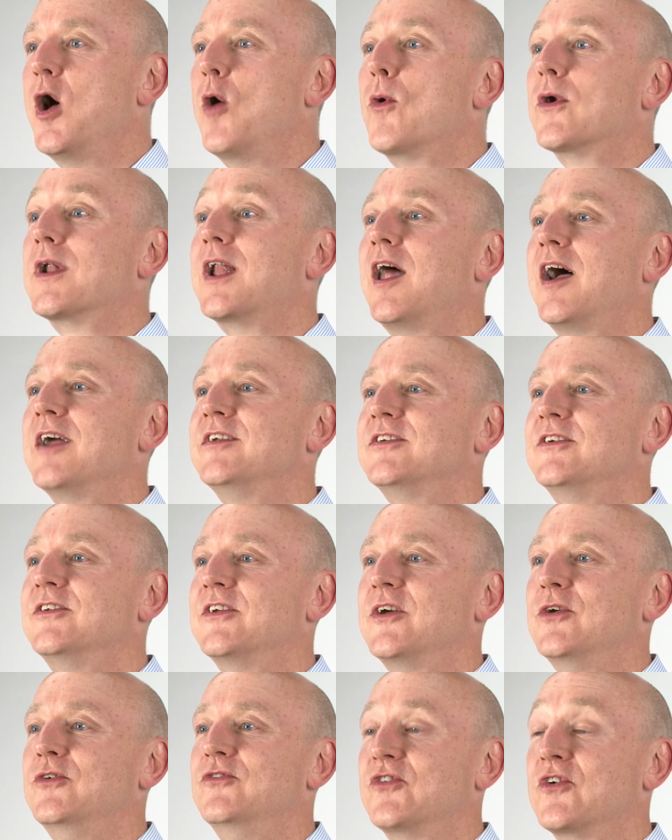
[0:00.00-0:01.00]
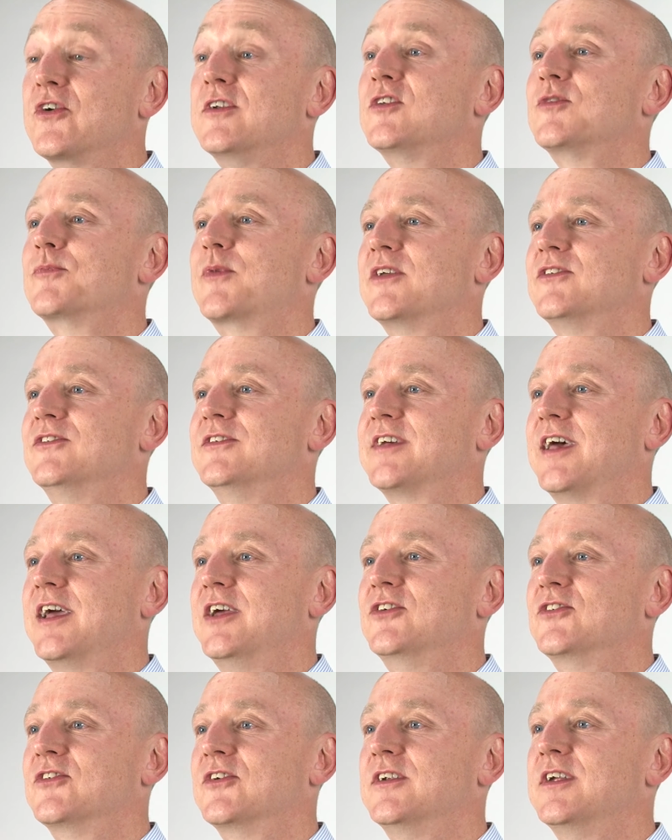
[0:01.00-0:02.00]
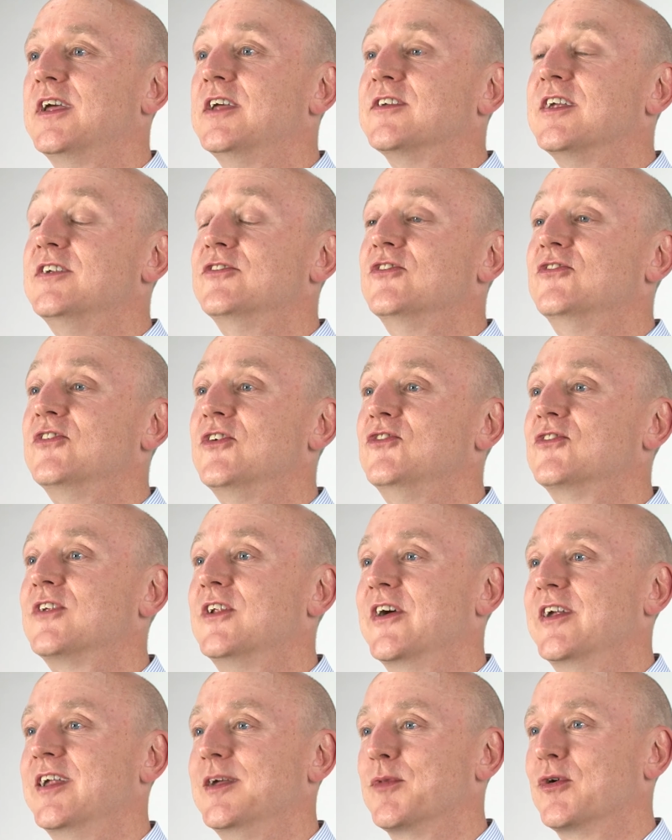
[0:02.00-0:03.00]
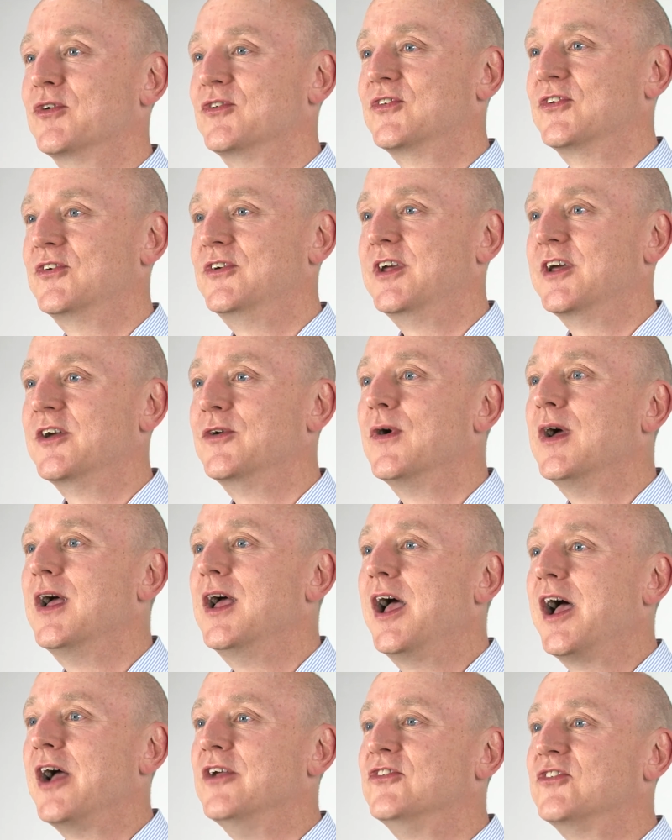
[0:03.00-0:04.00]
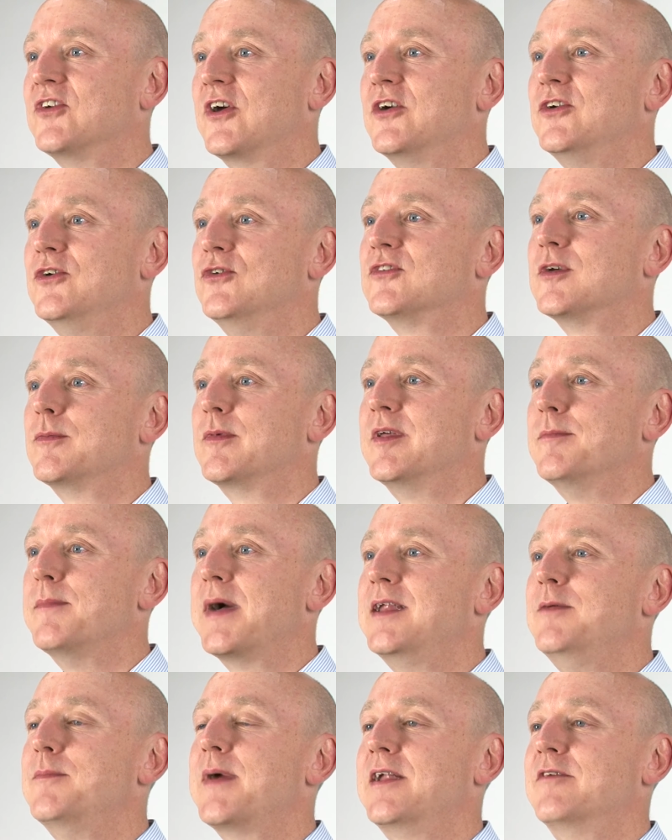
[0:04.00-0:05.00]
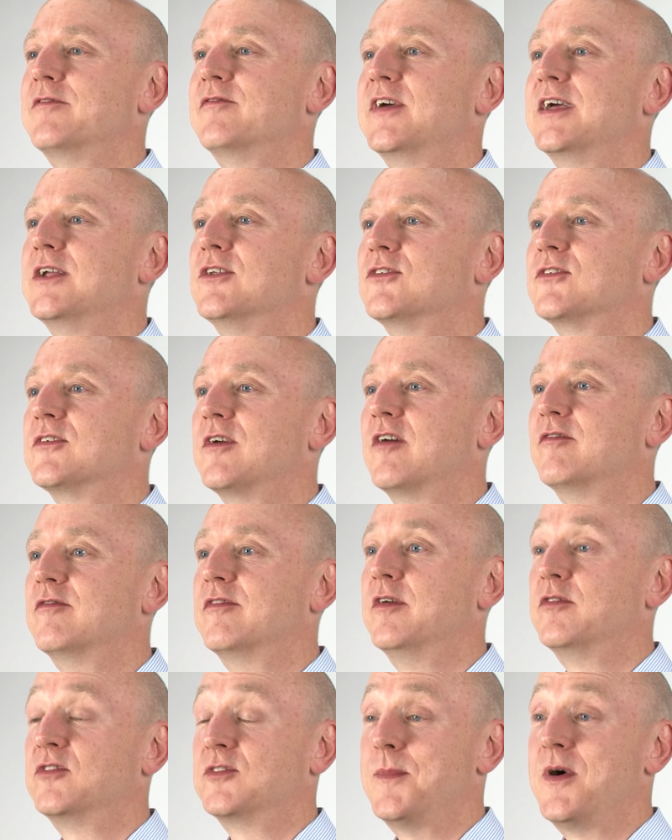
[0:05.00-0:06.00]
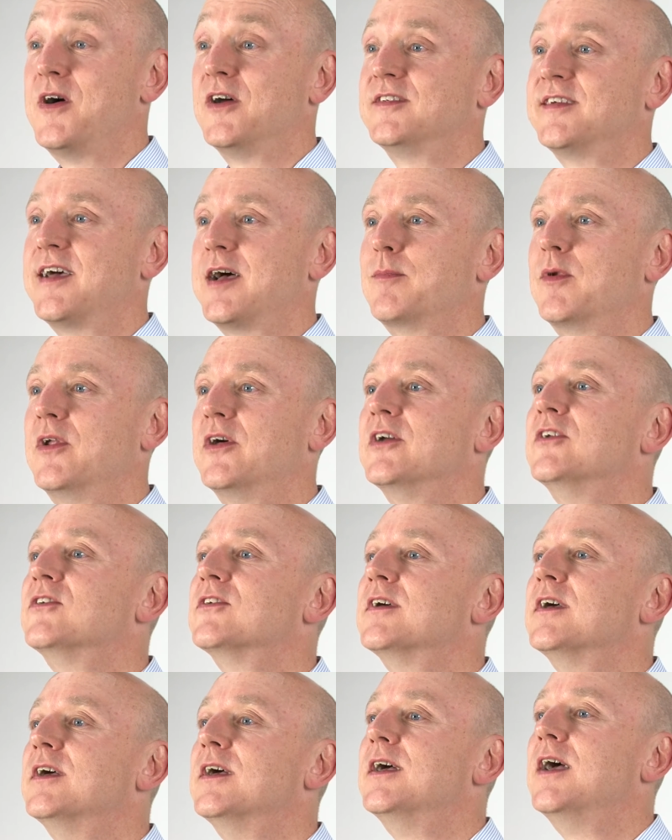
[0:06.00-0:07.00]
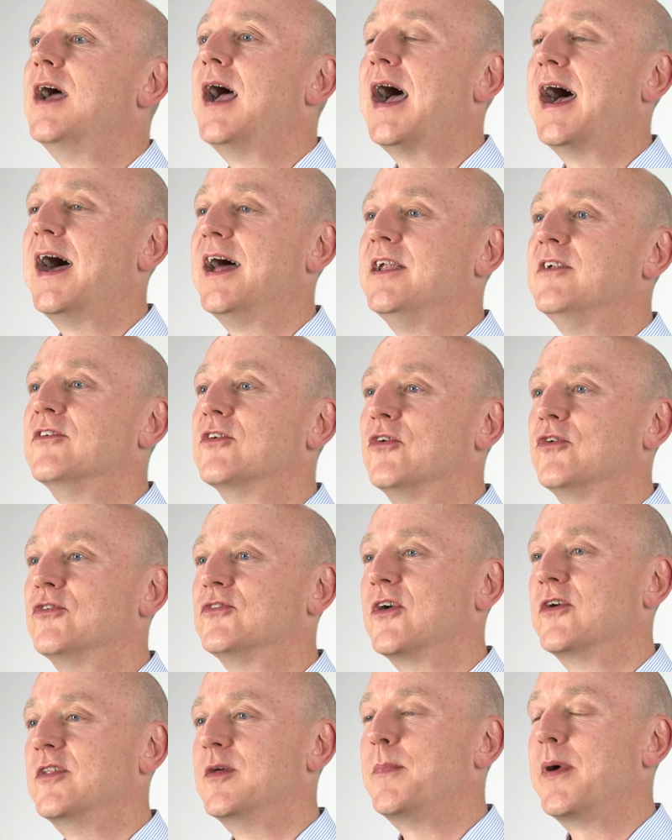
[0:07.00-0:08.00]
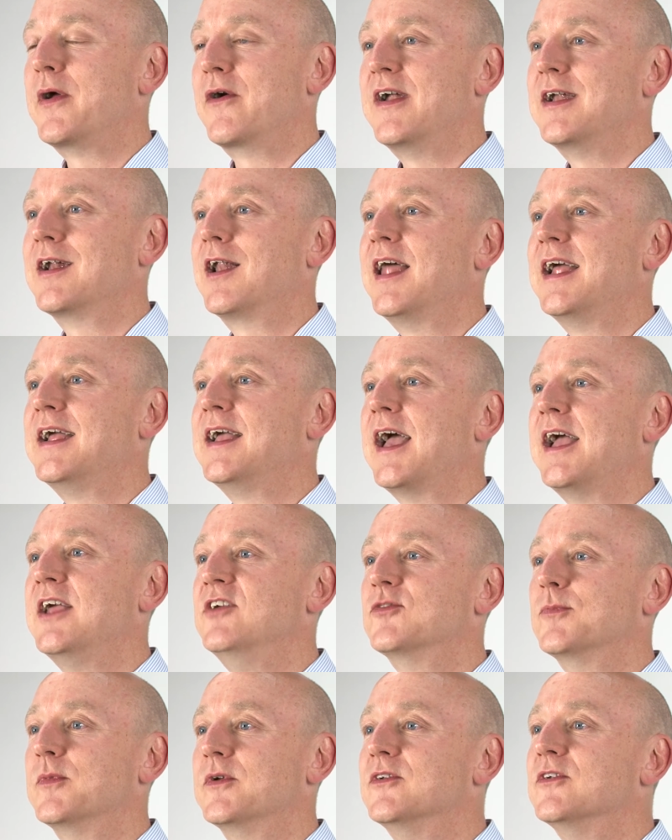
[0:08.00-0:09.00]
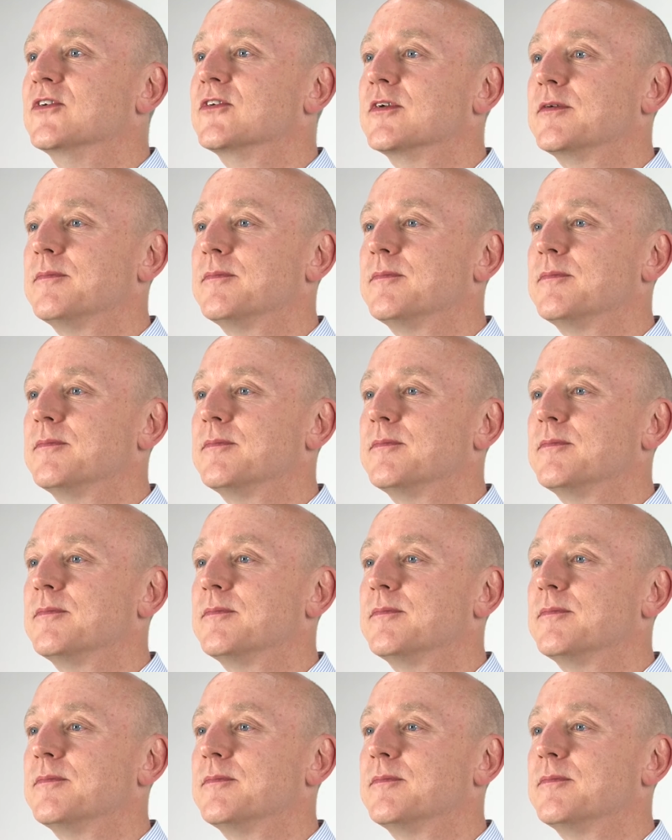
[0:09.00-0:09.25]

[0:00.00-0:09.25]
What I'd like to do during this presentation is introduce LearningBook to you and show you some of the many benefits of the smart tablet and also the parental engagement.